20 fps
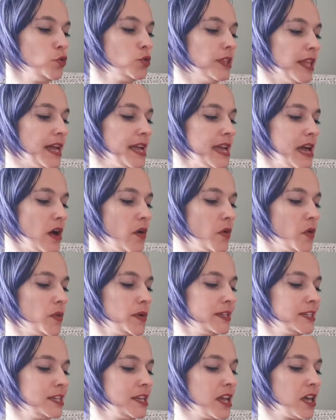like how it
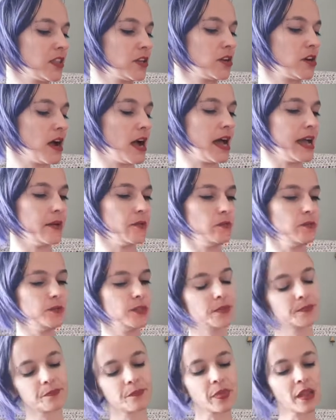went together, I
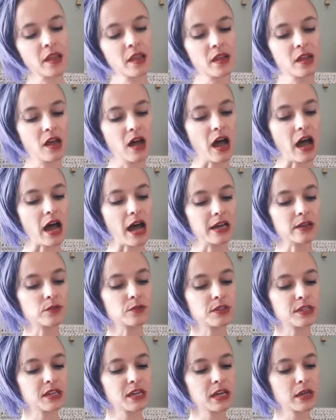don't
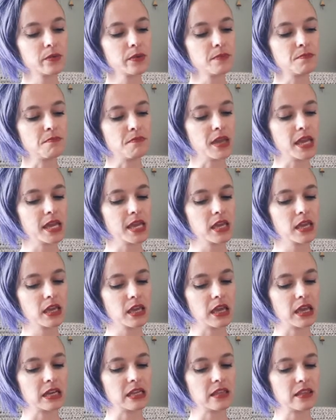think I would make
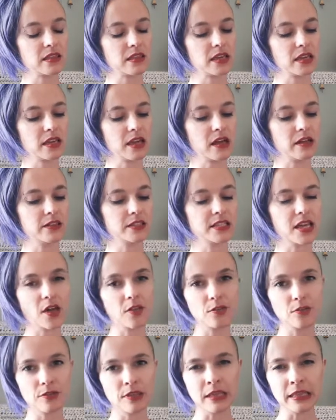anything else
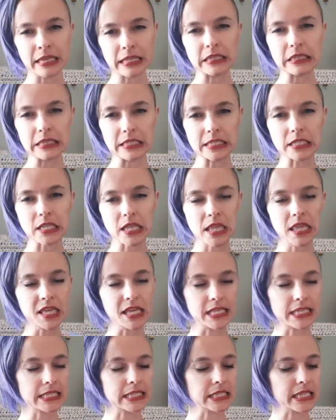other than like little
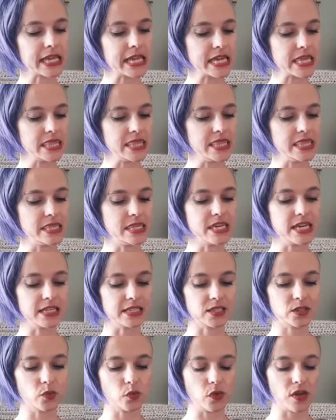things like
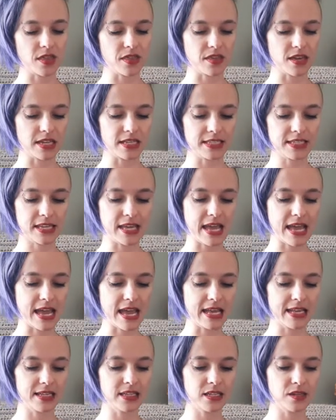this with it.
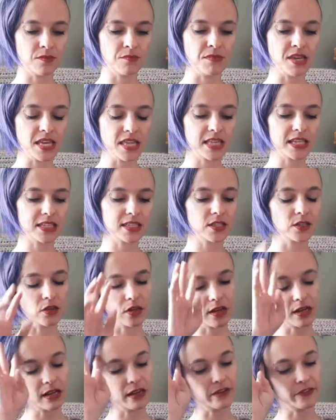And to me, that's
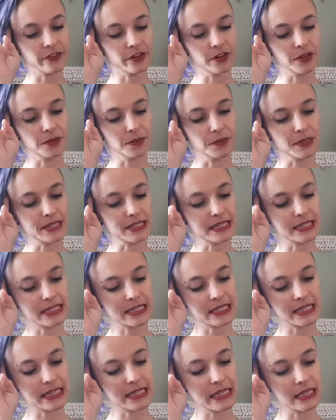not ever a reason to
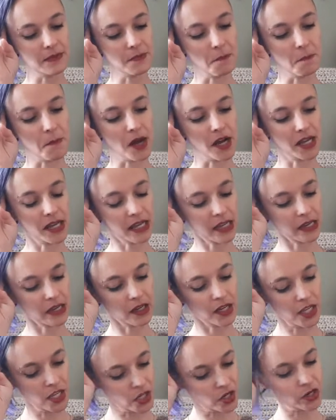keep buying a
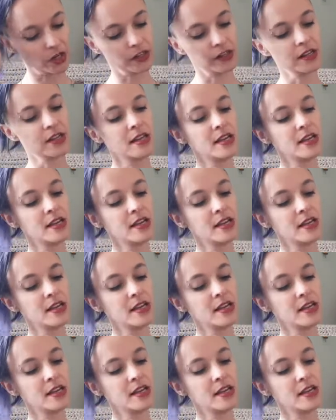yarn.